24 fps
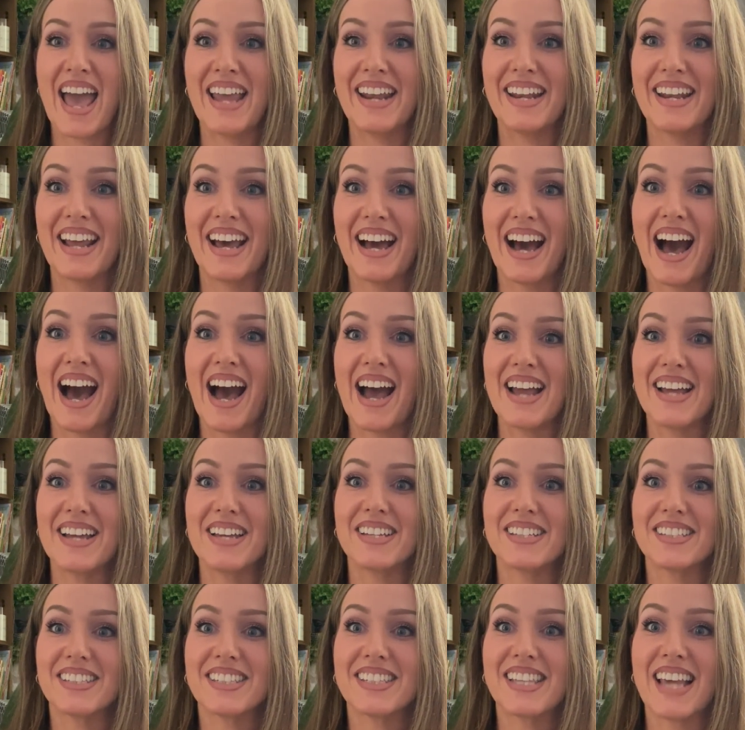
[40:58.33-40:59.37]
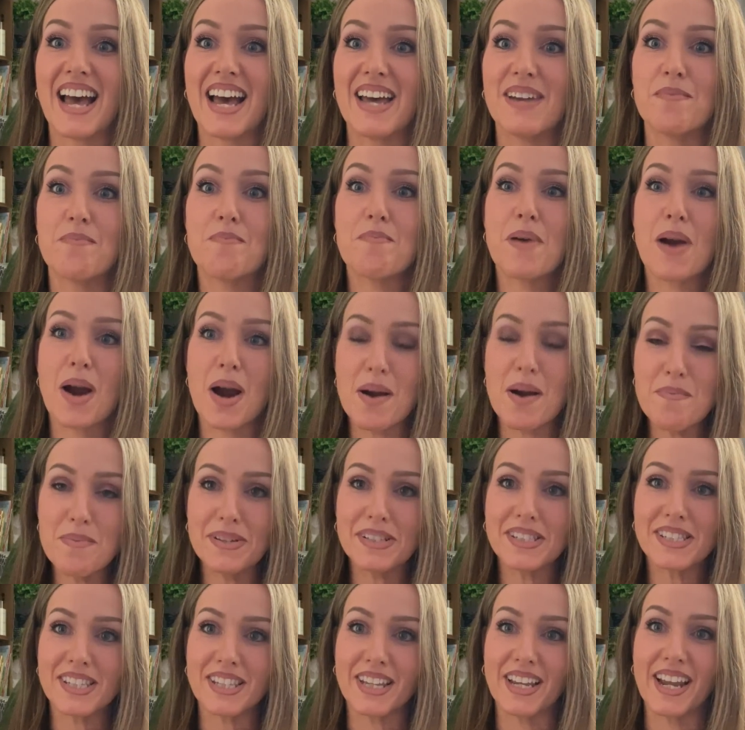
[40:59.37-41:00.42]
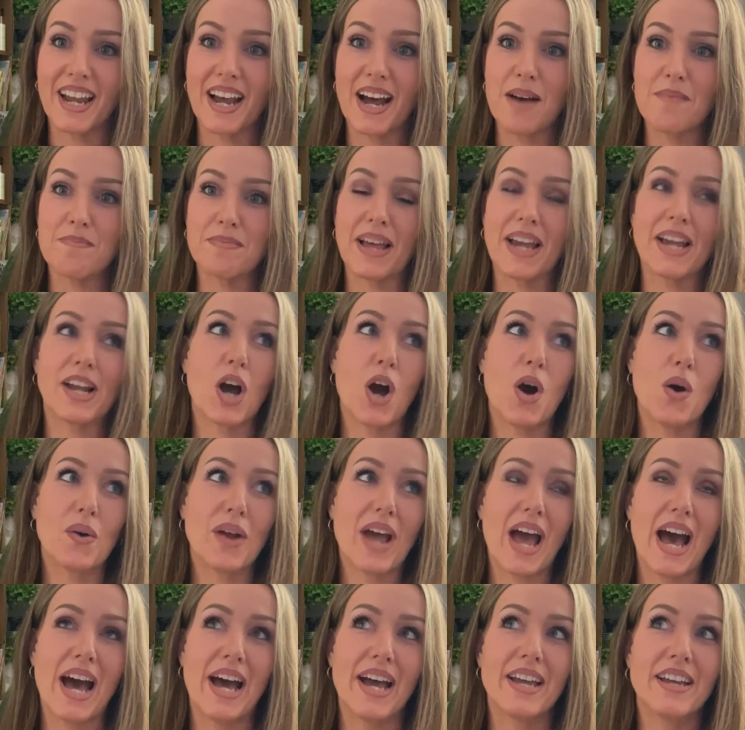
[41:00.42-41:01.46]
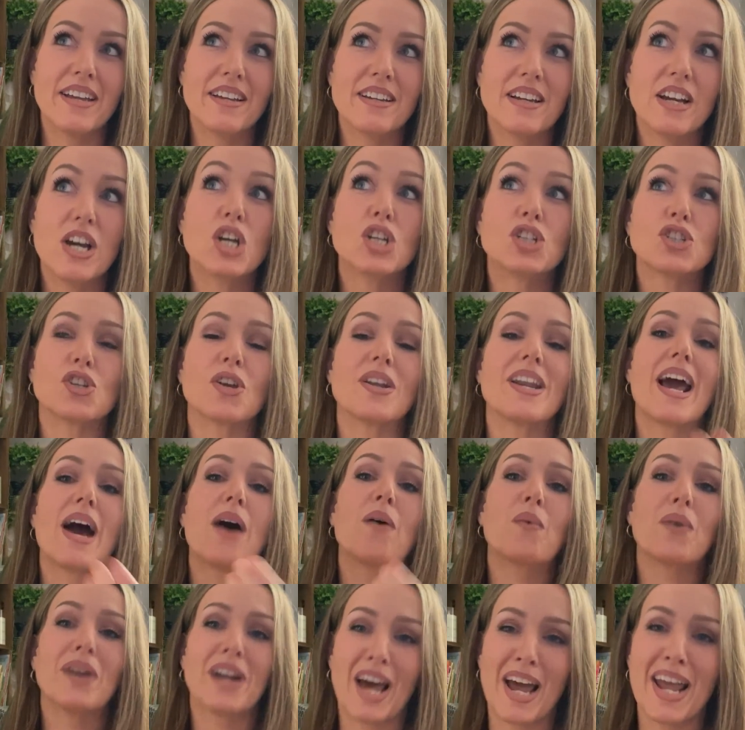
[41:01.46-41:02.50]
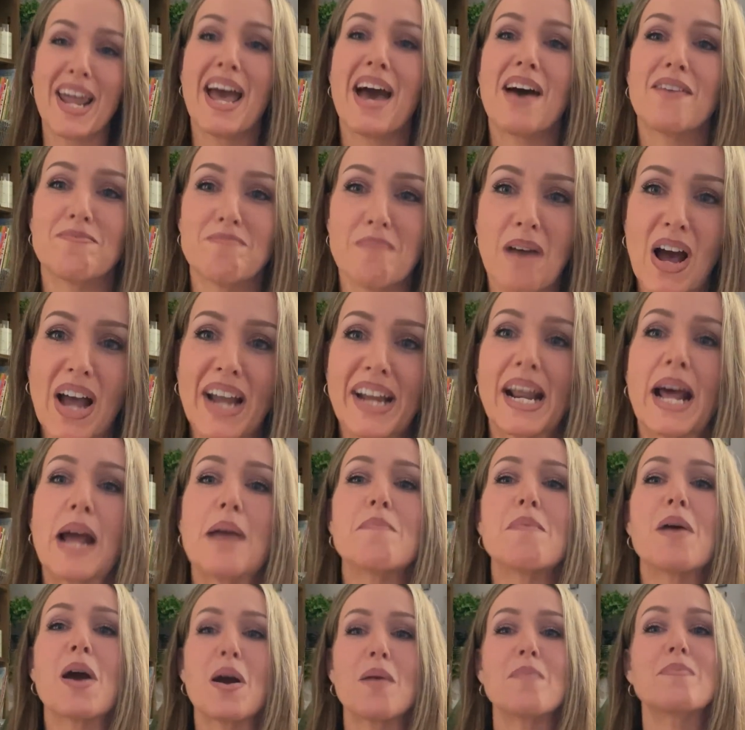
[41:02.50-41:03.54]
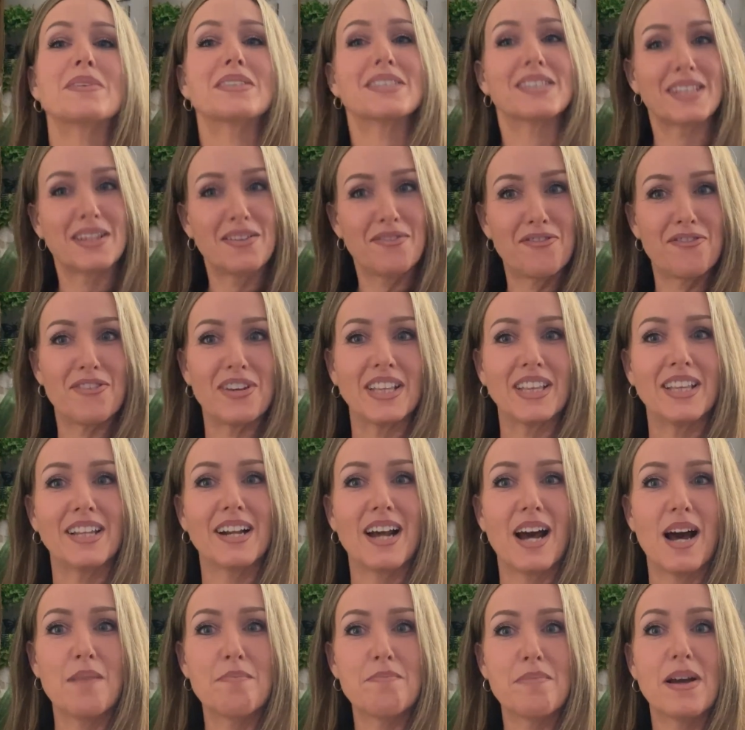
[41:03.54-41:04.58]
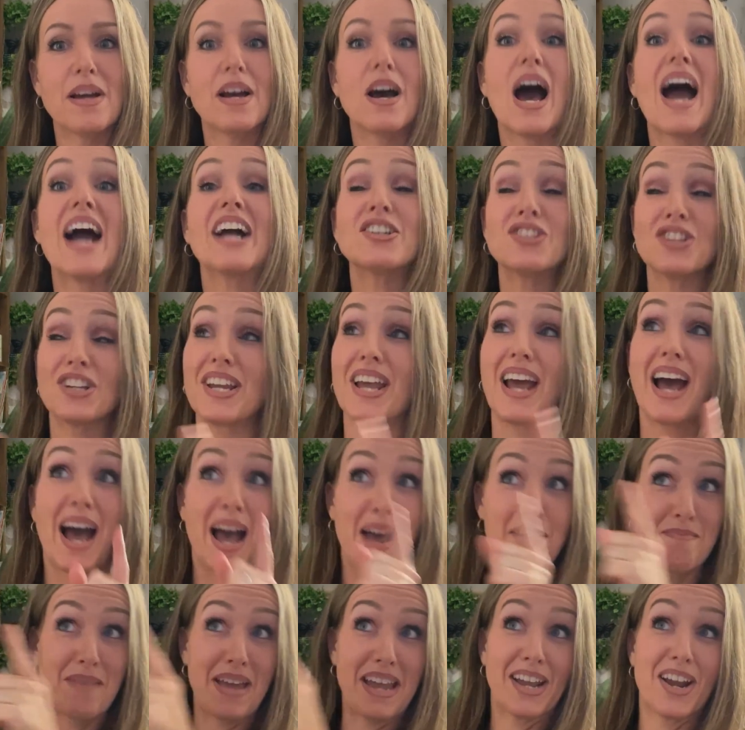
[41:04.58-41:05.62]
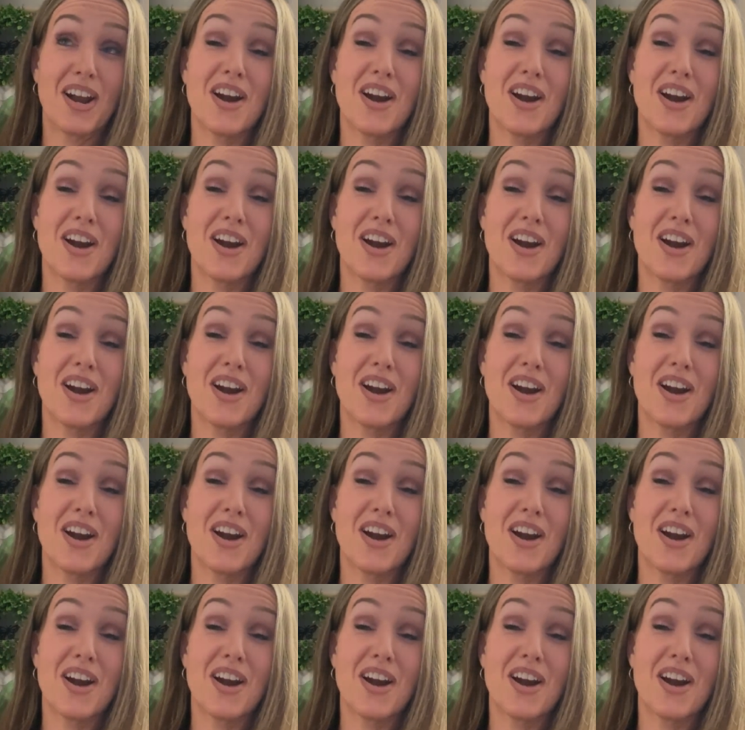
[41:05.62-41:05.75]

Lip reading: And I said purposely, I'm like, okay, so now when I have mine, I purposely fill it up. Actually, I